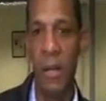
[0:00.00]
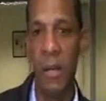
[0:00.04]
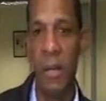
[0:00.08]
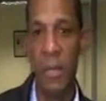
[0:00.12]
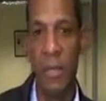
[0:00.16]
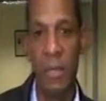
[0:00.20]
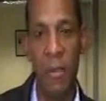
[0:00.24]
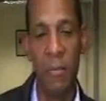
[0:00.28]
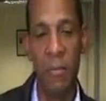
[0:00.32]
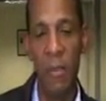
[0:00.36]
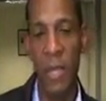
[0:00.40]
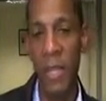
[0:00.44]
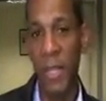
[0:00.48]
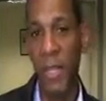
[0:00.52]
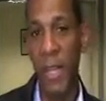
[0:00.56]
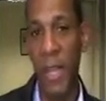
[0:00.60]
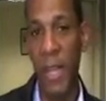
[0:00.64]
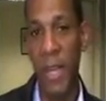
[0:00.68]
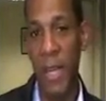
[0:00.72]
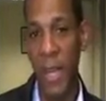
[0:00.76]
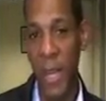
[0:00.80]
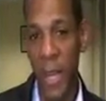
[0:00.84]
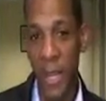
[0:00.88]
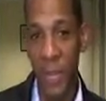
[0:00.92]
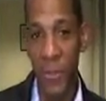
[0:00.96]
something
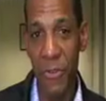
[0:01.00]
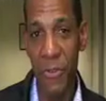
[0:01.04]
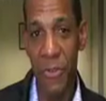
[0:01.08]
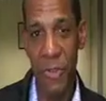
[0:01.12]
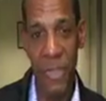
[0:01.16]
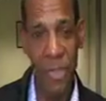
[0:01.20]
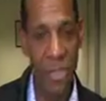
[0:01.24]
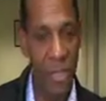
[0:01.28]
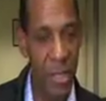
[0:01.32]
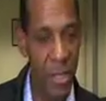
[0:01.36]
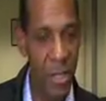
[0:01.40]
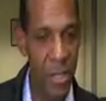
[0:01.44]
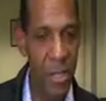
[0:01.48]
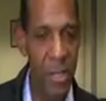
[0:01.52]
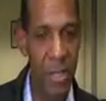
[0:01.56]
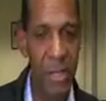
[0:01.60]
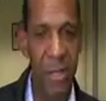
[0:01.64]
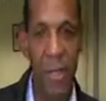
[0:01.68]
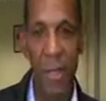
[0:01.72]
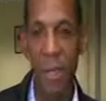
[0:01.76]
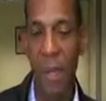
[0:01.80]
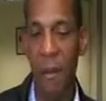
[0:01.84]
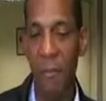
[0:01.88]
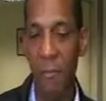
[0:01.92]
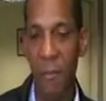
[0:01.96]
like interested,
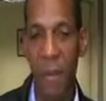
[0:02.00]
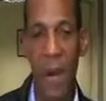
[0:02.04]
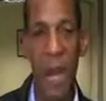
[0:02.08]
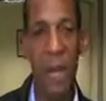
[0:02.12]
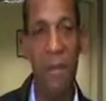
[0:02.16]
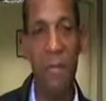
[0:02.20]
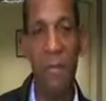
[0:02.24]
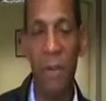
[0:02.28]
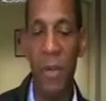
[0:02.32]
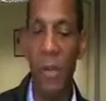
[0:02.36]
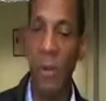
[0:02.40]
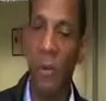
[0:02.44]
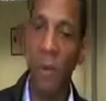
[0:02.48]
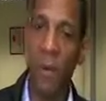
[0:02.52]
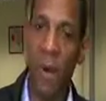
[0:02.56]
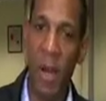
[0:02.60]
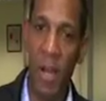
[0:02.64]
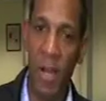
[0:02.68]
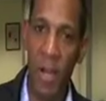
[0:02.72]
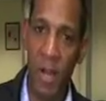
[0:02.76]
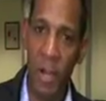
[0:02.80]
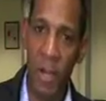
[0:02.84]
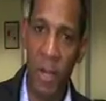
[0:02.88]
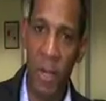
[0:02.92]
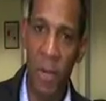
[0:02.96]
might be
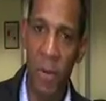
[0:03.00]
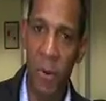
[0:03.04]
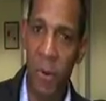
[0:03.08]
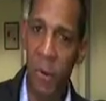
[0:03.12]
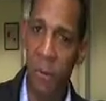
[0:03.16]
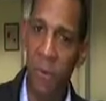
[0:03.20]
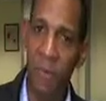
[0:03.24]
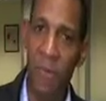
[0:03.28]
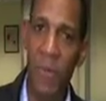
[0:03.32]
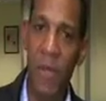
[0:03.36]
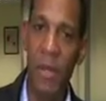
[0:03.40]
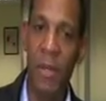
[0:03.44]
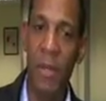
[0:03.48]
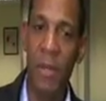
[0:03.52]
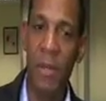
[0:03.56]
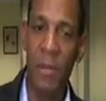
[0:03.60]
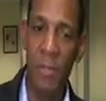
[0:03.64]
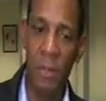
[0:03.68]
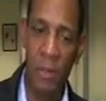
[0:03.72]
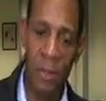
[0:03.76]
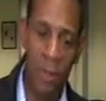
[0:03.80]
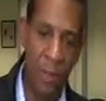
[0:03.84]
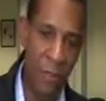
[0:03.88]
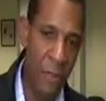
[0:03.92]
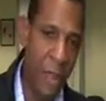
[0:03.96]
quite low.
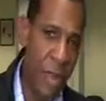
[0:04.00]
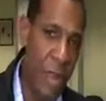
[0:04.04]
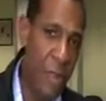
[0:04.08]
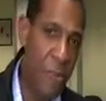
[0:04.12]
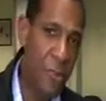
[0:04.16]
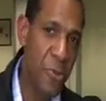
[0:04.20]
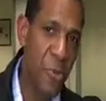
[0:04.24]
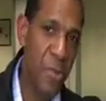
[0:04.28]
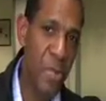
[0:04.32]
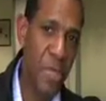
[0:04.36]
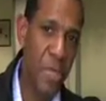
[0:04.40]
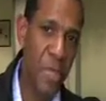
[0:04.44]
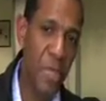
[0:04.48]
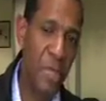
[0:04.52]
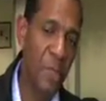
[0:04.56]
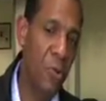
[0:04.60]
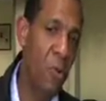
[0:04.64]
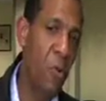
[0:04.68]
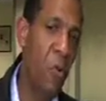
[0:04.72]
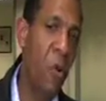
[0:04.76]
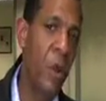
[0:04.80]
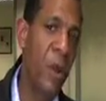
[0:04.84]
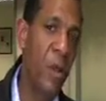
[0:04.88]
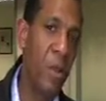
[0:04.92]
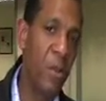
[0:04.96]
So if interested is
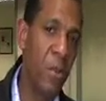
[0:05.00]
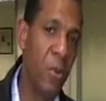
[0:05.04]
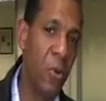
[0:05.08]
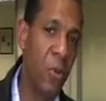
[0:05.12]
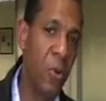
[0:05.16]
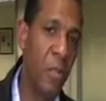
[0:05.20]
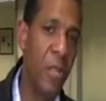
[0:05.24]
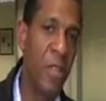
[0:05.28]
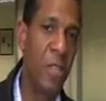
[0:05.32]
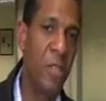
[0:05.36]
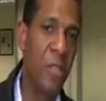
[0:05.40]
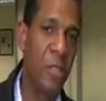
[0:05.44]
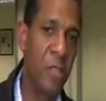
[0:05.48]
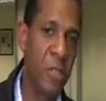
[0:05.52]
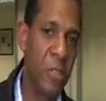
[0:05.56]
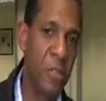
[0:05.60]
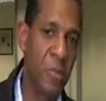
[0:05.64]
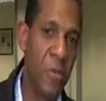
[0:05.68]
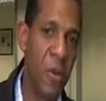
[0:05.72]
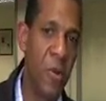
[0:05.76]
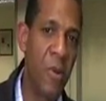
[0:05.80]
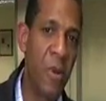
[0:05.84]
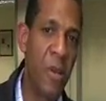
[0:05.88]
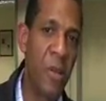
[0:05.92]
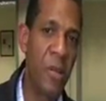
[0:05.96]
quite low in this
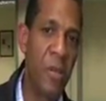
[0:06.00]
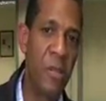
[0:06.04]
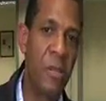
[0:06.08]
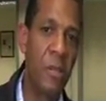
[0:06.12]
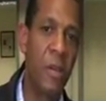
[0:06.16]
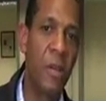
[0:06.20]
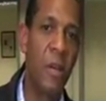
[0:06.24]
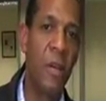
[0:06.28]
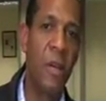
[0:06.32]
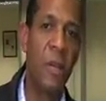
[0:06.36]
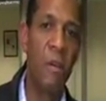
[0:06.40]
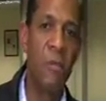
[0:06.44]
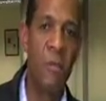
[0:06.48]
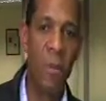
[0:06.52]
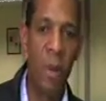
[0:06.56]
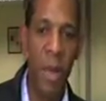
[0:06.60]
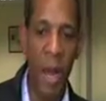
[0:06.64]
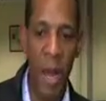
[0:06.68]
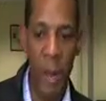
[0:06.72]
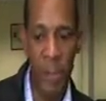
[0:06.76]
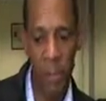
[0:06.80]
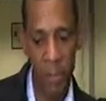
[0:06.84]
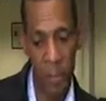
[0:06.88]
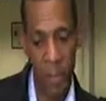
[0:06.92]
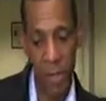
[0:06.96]
experience,
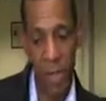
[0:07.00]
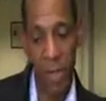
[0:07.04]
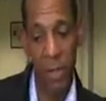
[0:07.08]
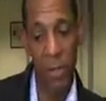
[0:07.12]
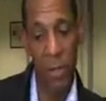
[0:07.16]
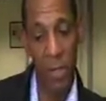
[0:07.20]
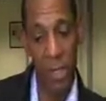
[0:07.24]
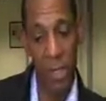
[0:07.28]
perhaps we can